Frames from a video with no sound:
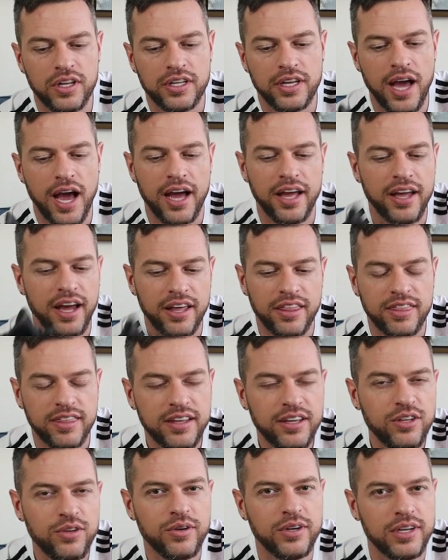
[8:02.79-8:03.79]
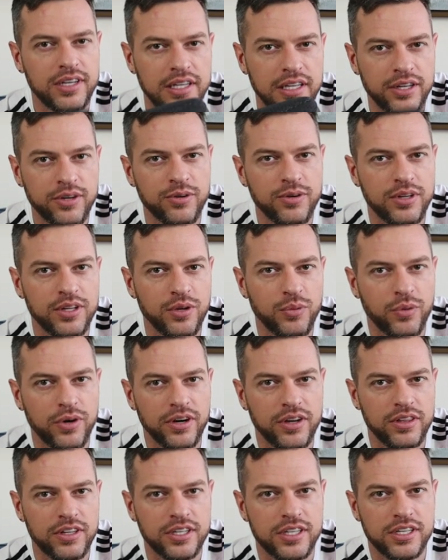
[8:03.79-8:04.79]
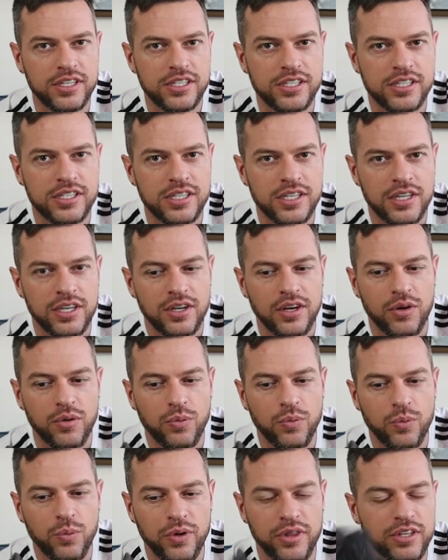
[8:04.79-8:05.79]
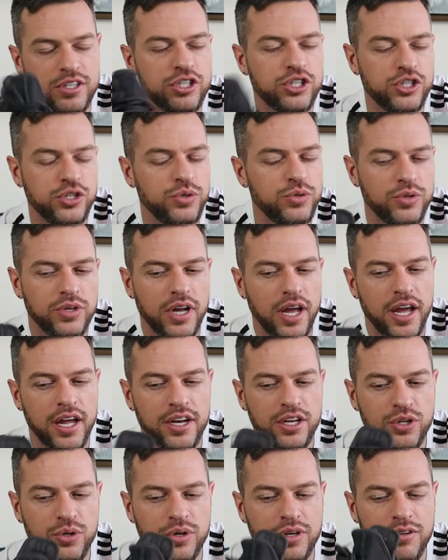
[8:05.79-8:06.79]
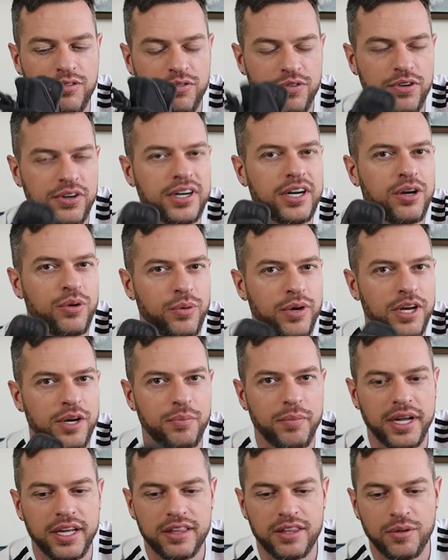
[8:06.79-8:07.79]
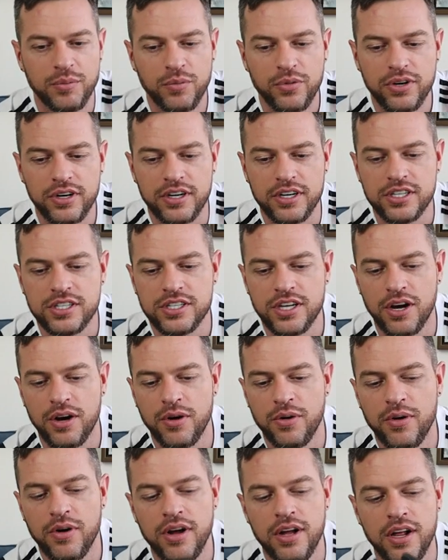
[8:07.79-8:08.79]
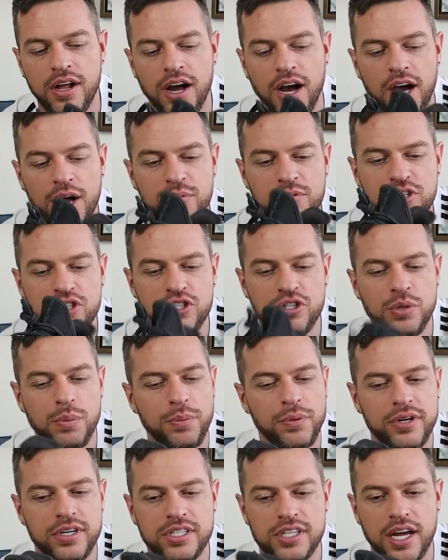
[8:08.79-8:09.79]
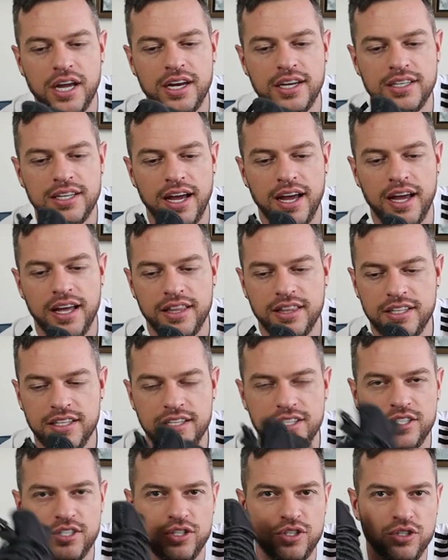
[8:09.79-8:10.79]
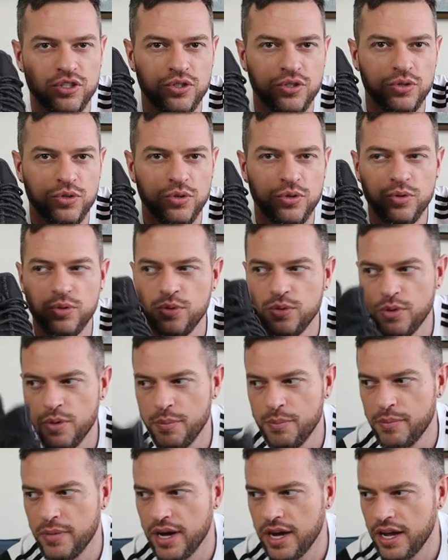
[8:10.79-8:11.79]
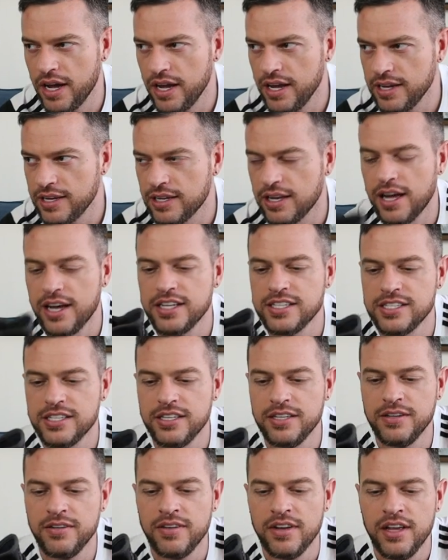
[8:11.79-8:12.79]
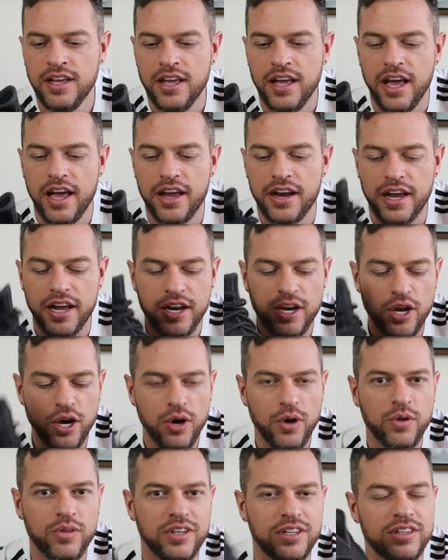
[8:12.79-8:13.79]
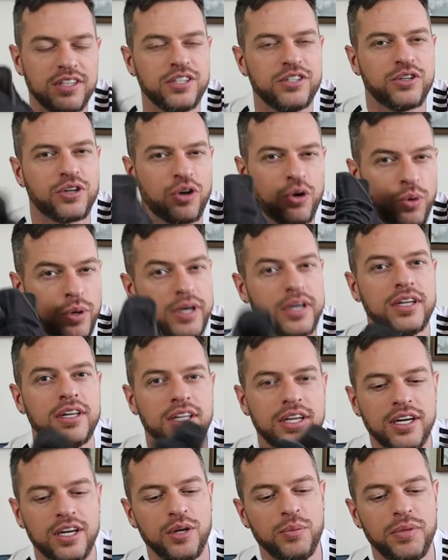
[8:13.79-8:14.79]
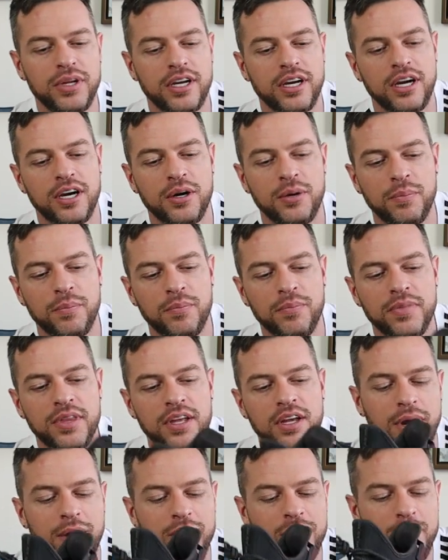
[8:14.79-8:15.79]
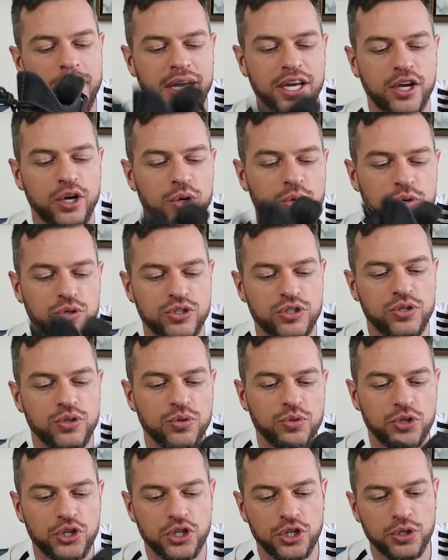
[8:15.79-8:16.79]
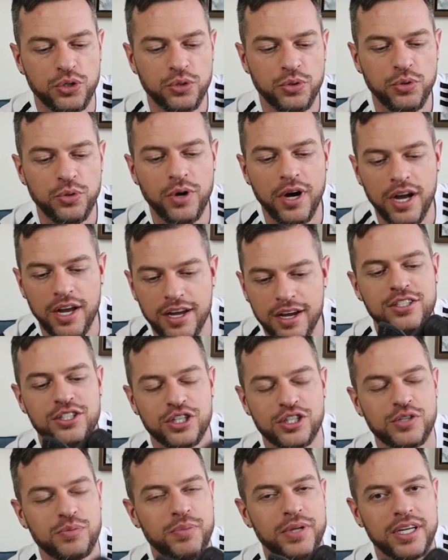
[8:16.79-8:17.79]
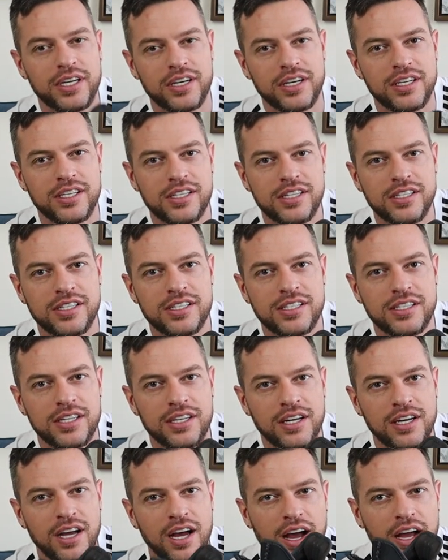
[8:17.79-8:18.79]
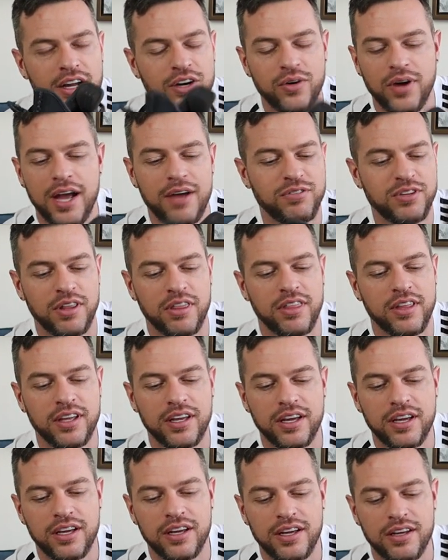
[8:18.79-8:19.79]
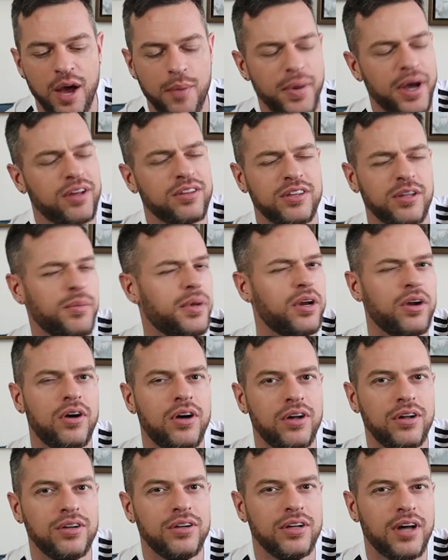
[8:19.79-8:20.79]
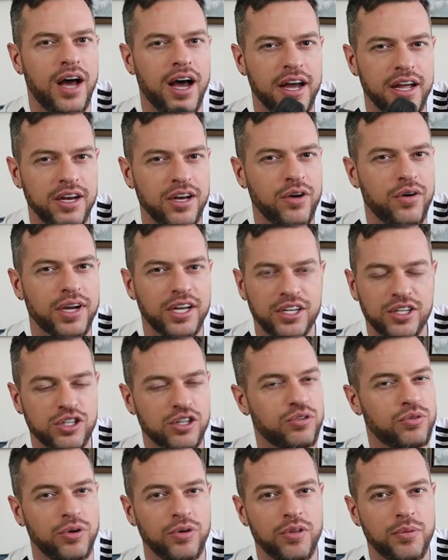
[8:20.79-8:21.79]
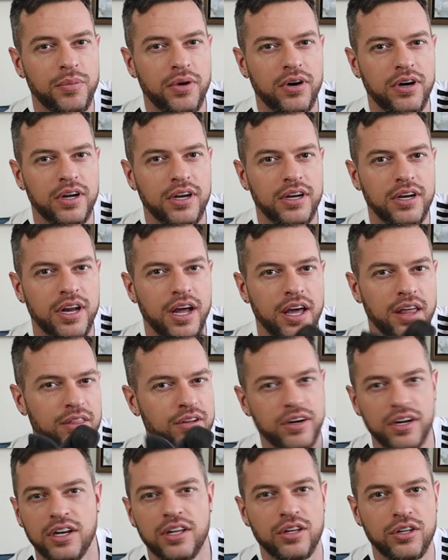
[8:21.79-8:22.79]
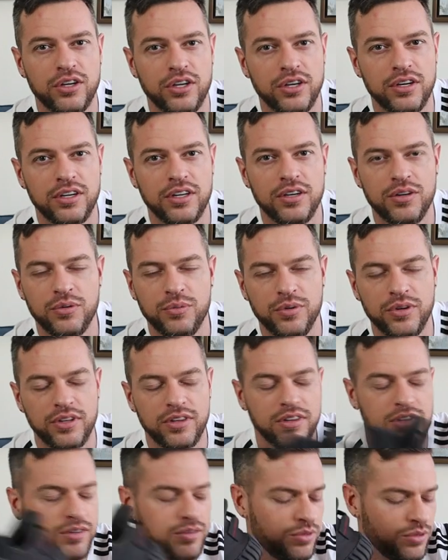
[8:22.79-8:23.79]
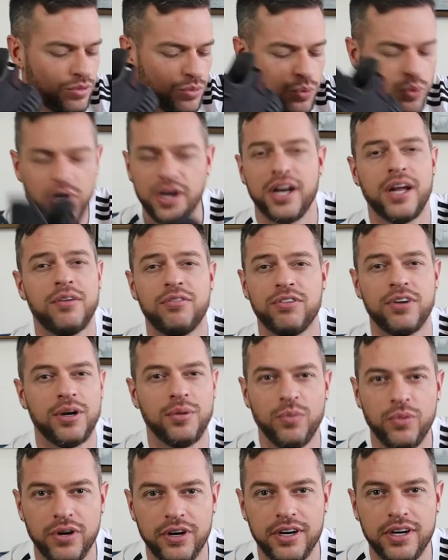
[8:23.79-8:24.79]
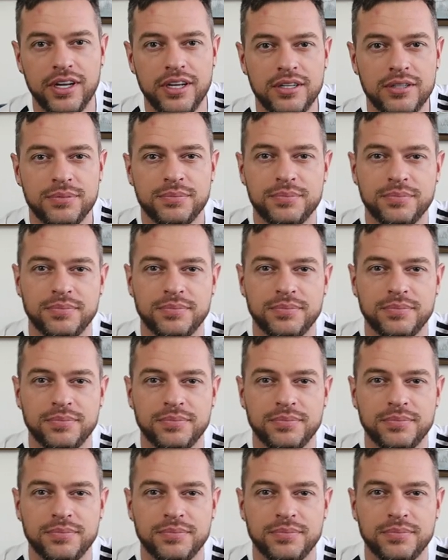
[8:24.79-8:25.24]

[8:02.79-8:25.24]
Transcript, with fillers: Like, I think you could literally wear these with a suit and you could figure out a way to make them work. So I'm just super excited to add these to my closet, and I know that these are quickly gonna become probably my go-to shoe just because I don't have to think about them at all. I know I can just throw them on and they're gonna look good with whatever I'm wearing.